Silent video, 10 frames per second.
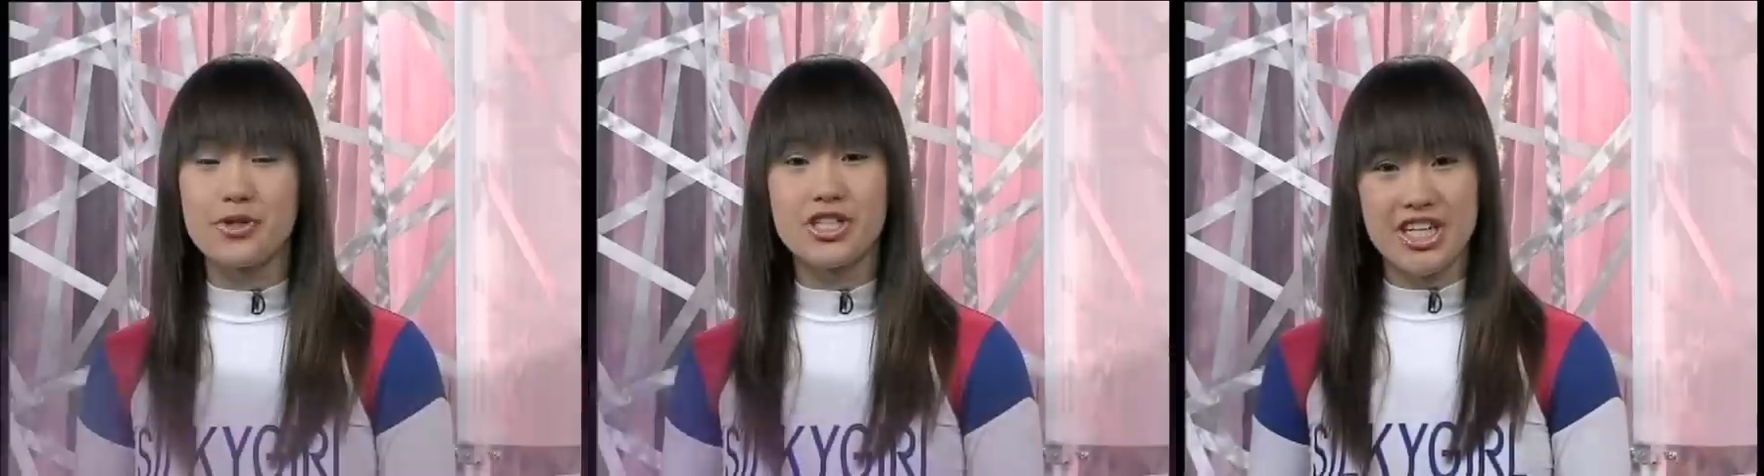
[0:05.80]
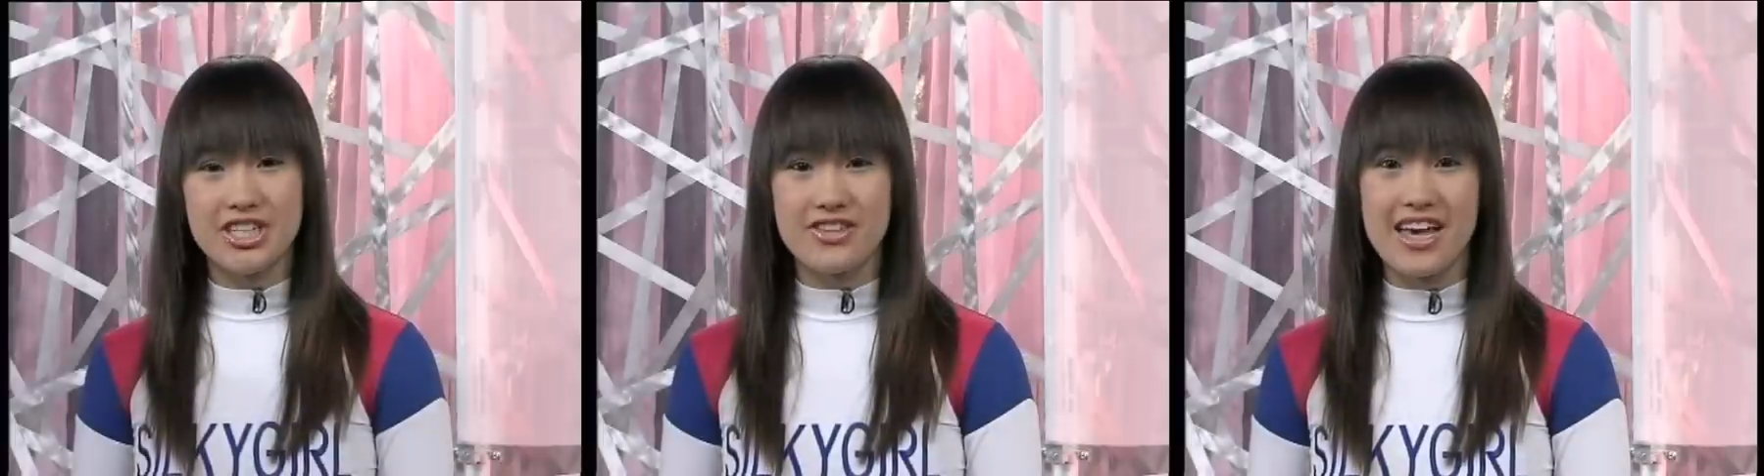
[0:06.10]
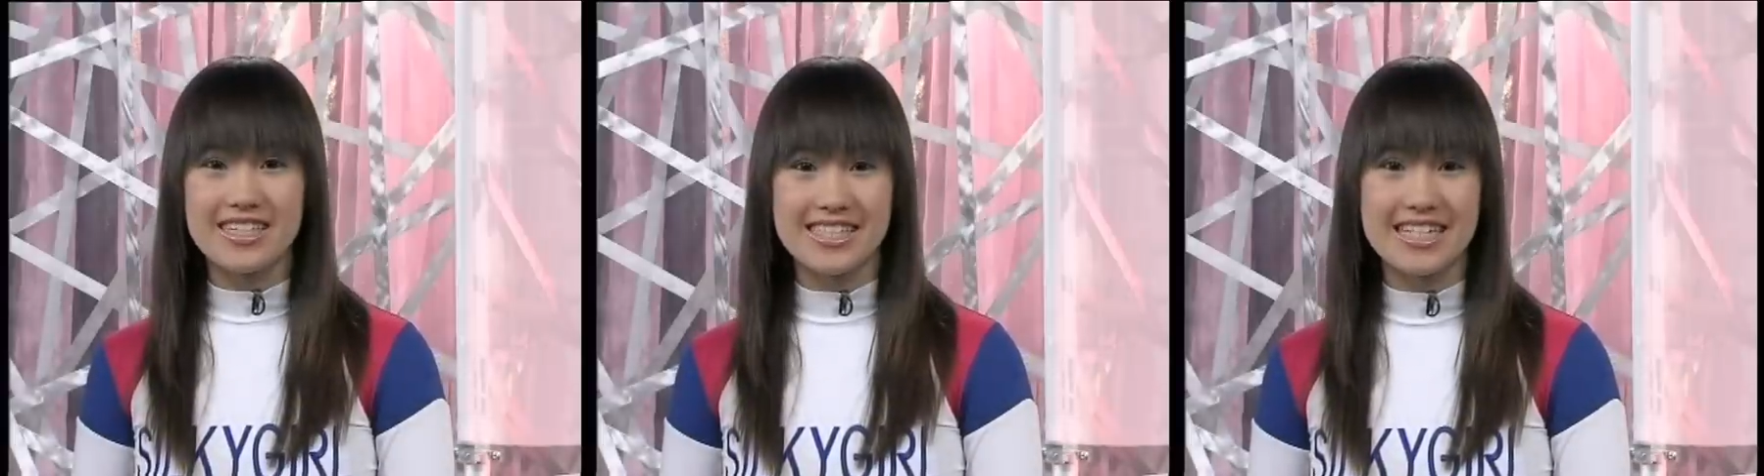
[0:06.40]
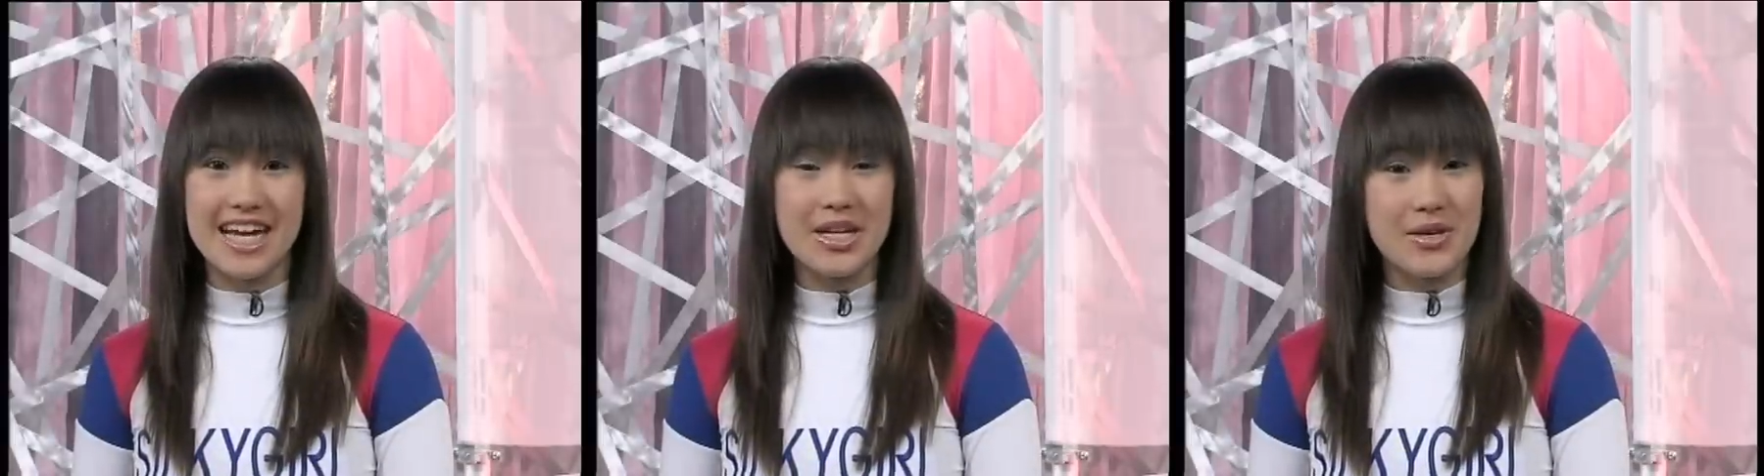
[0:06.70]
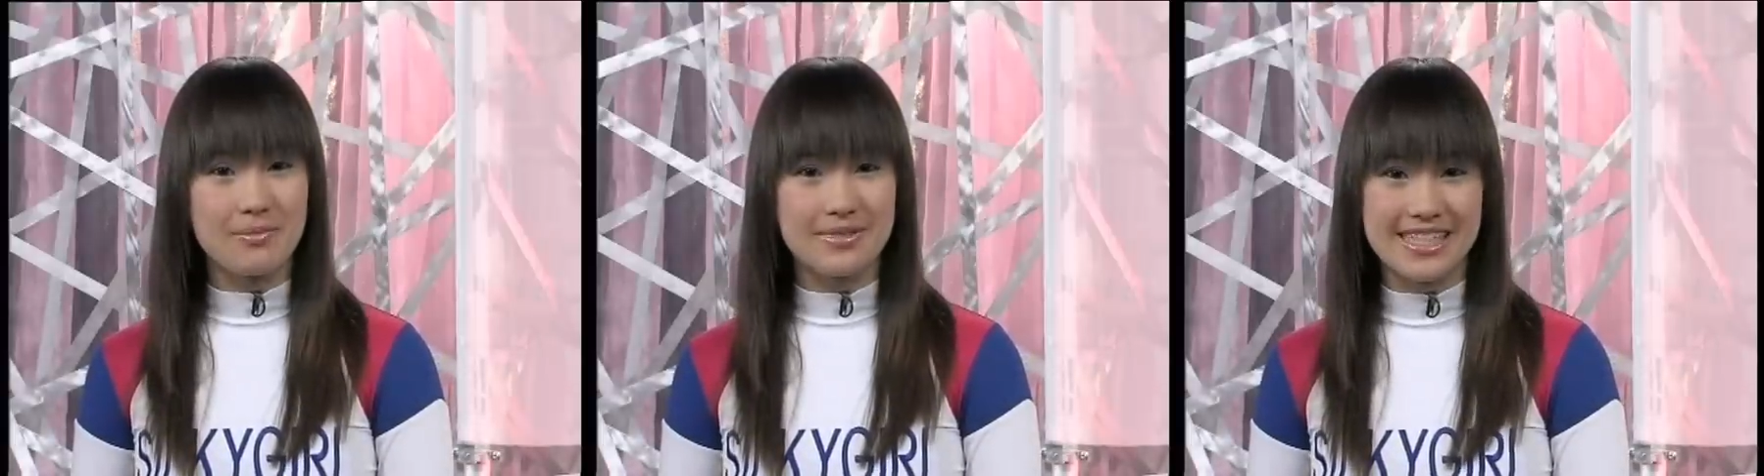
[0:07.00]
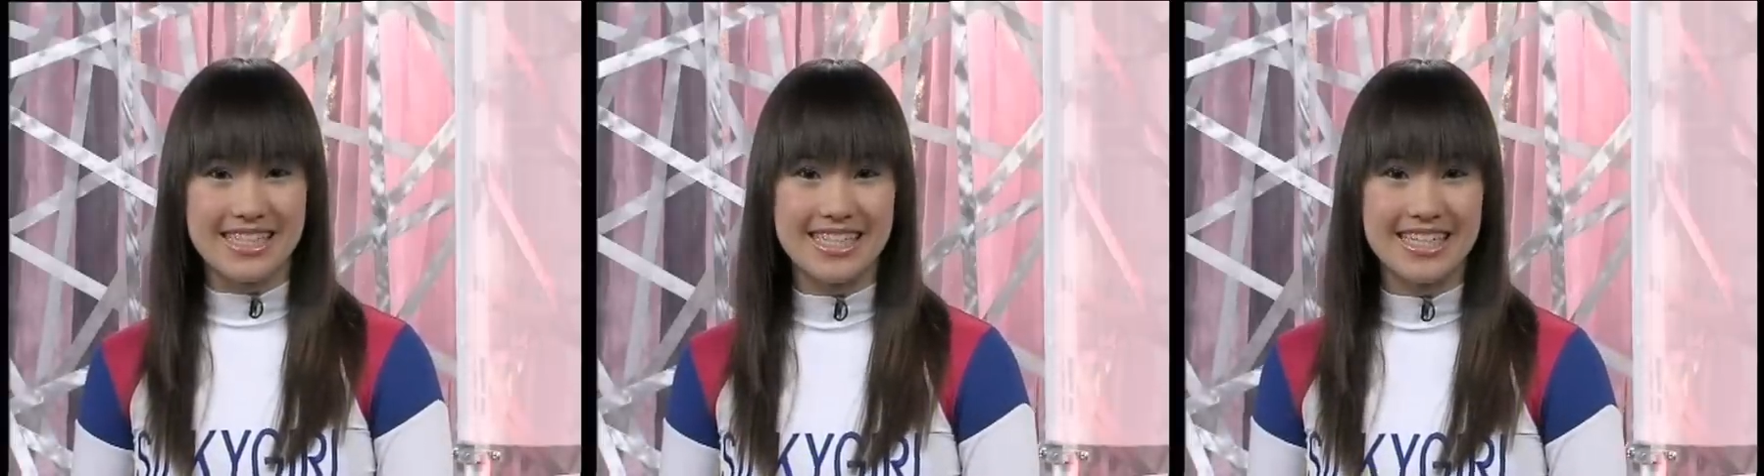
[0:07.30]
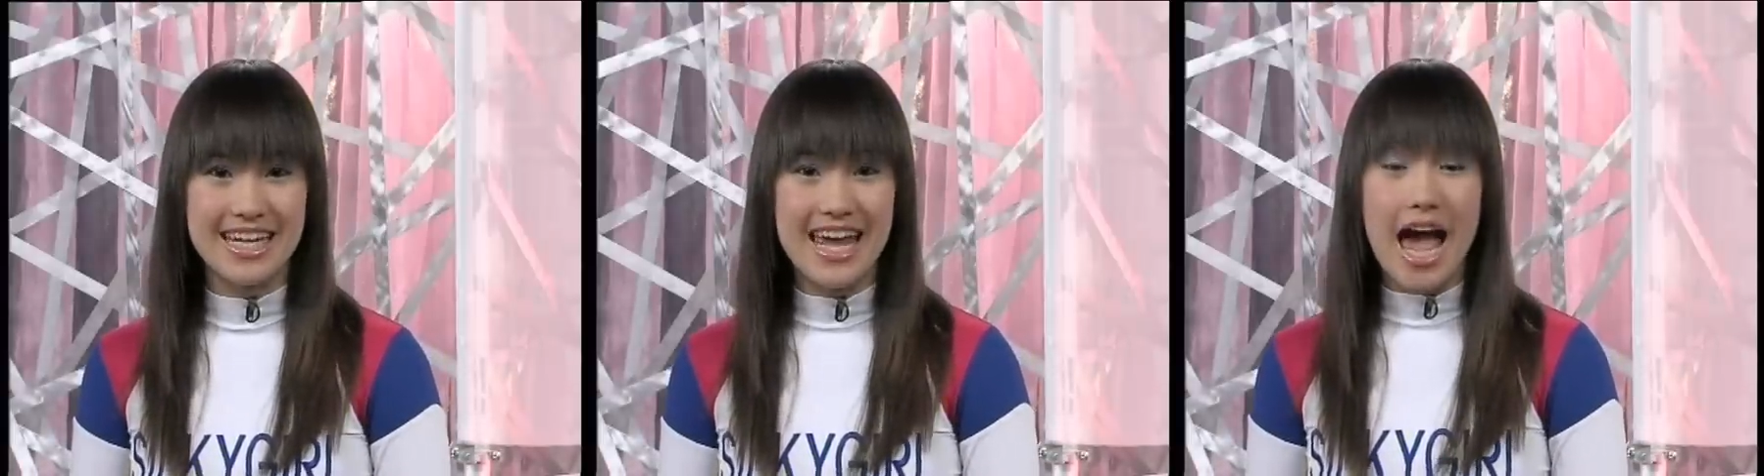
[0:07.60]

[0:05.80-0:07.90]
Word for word: for Cheer 2009 competition,